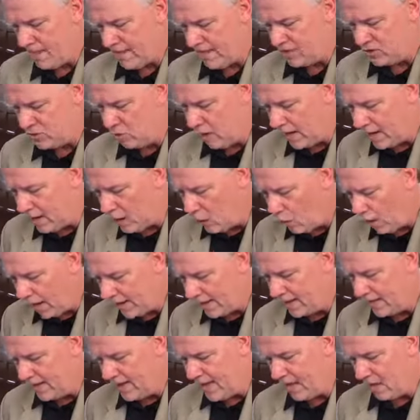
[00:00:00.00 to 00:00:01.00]
And so I know I
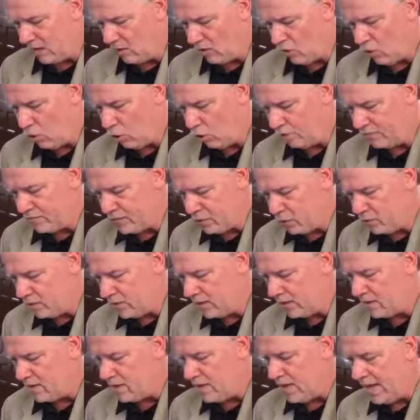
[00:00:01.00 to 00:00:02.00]
can count on all of you
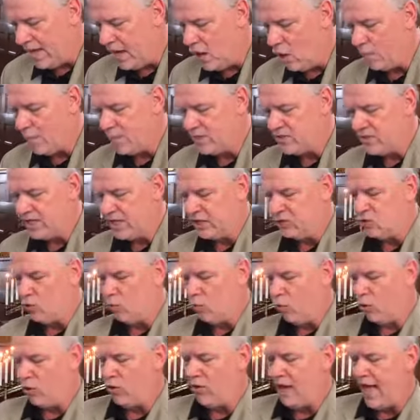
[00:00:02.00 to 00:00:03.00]
to help us get the
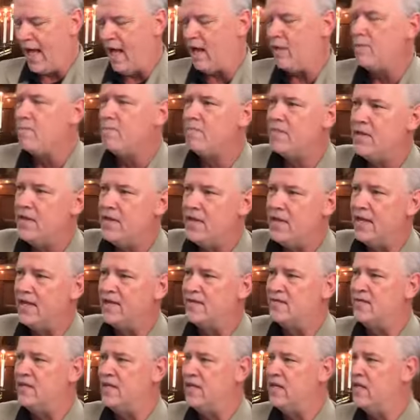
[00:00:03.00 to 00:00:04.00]
word out and
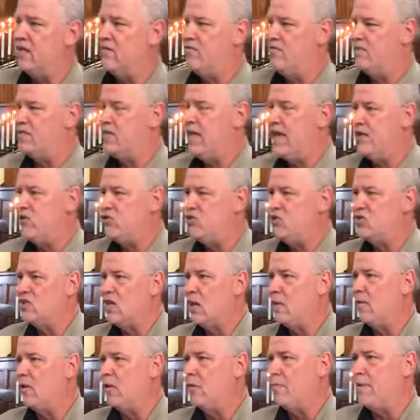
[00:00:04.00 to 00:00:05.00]
extend invitations.
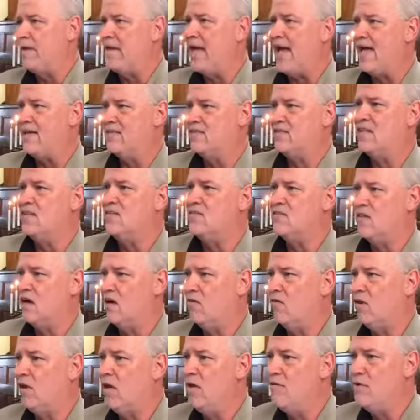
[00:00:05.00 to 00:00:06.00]
I'm going to be asking
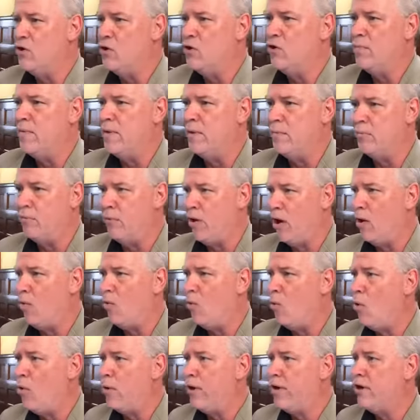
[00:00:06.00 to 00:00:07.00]
several of you to be prayer
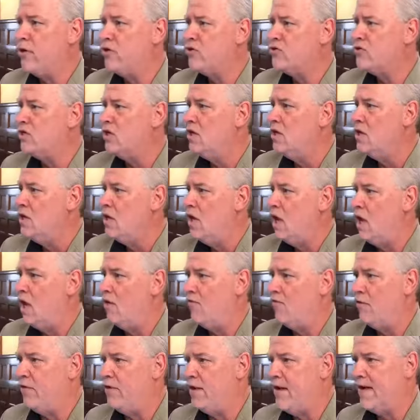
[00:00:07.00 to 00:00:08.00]
warriors uh,
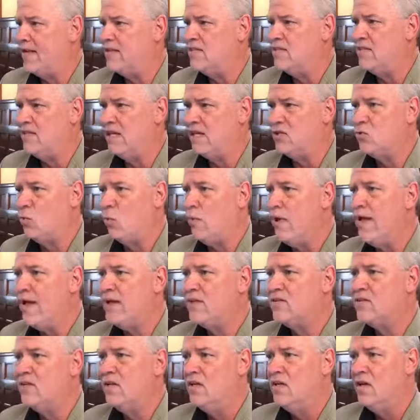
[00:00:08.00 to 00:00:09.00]
for the next six
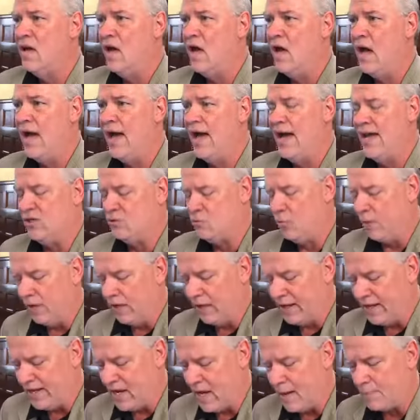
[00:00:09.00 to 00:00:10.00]
weeks uh, as we
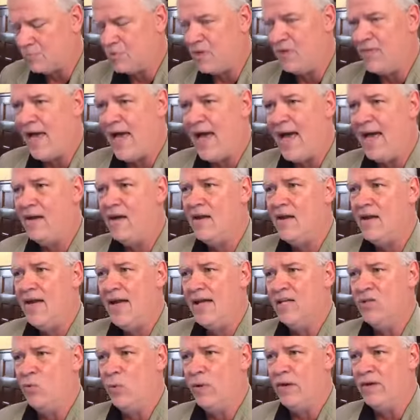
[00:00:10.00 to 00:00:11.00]
lead up to that,
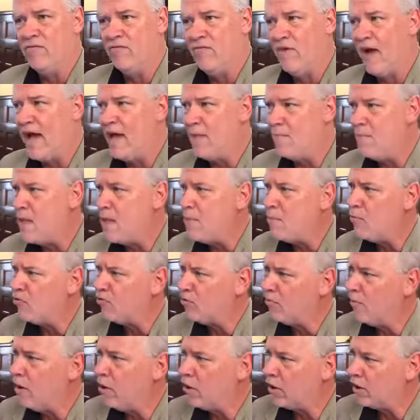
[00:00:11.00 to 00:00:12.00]
as we invite people
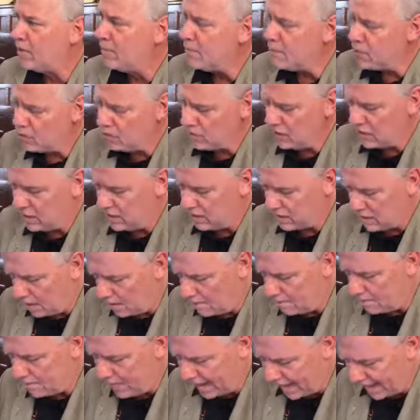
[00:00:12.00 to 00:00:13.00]
from our community to
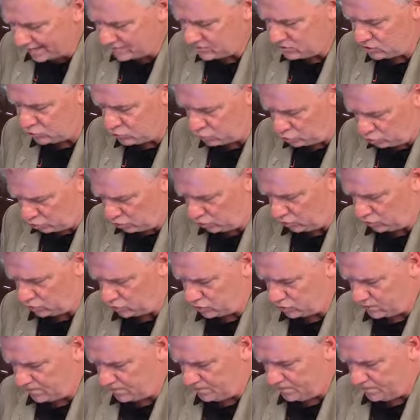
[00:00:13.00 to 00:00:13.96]
come back to church.